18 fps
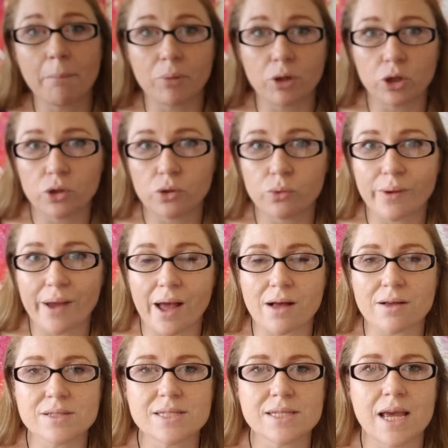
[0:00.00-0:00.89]
blue.
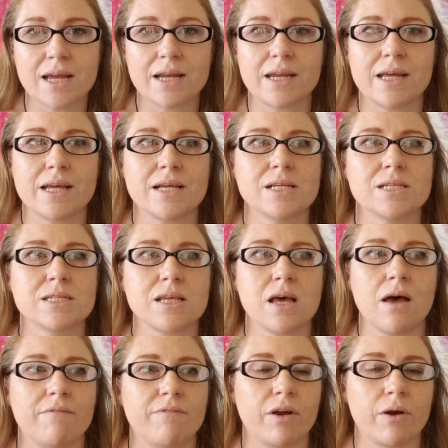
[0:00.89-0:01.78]
Calcite is
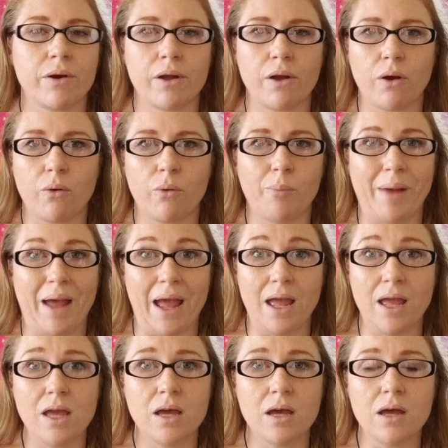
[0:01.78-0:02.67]
a very
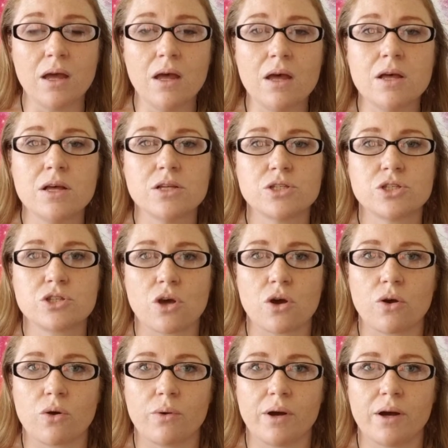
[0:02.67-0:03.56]
opaque,
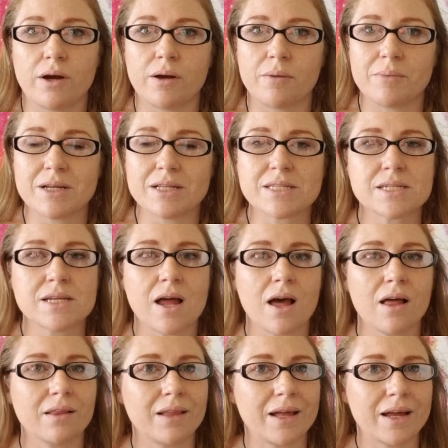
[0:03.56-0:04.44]
so it's
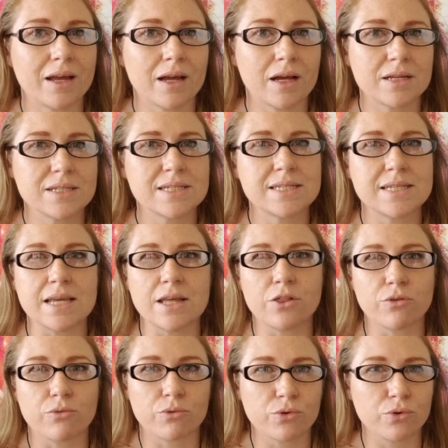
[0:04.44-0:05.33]
not like
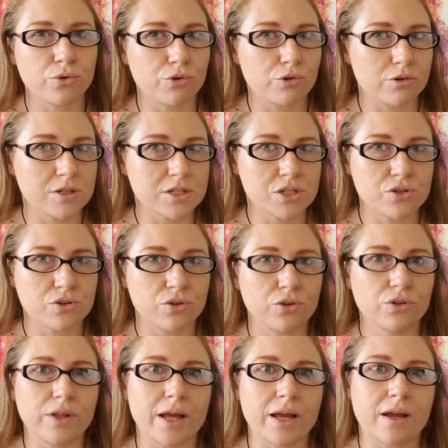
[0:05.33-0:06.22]
see-through
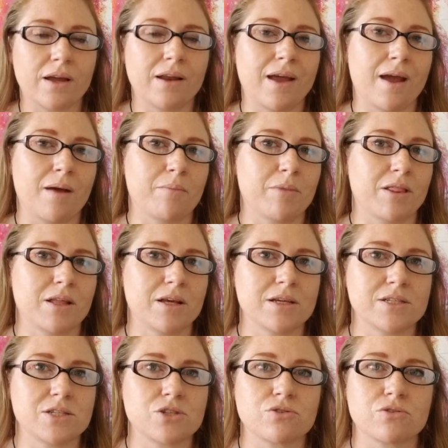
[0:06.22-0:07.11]
crystal like an
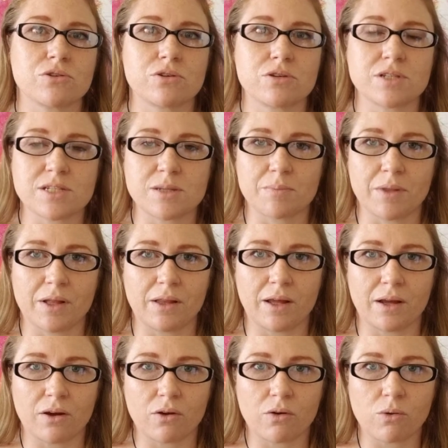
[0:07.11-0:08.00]
amethyst or something
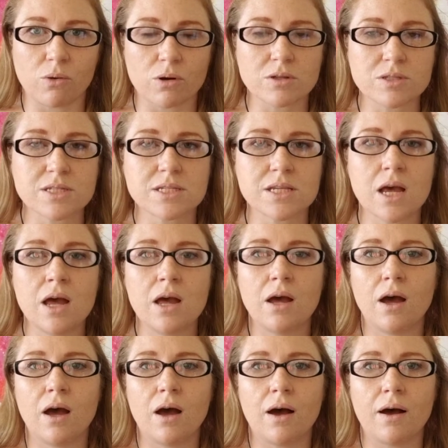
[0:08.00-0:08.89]
like a quartz.
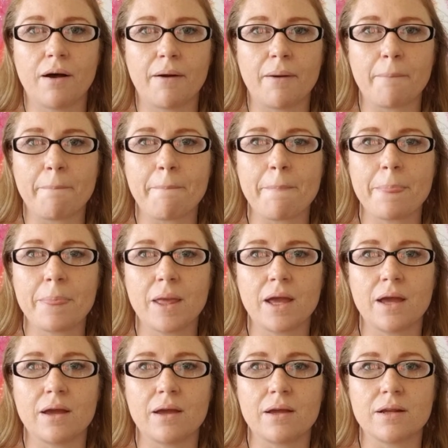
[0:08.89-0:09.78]

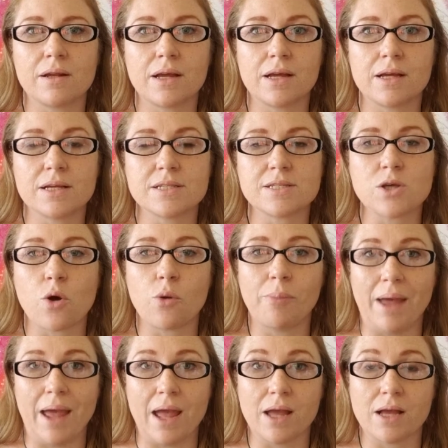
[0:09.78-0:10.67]
It is
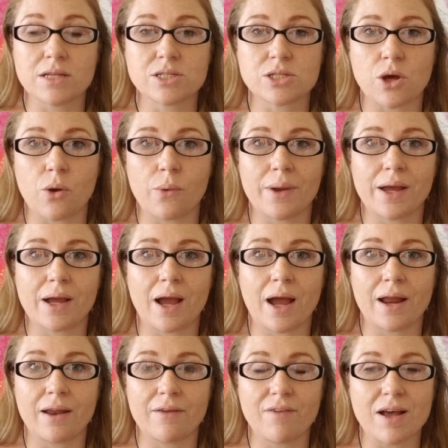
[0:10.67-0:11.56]
opaque, so it
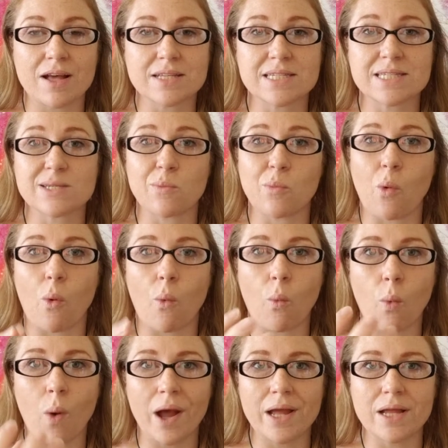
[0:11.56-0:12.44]
kind of has some
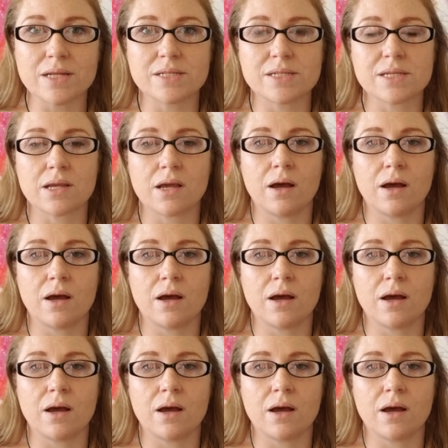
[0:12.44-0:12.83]
white,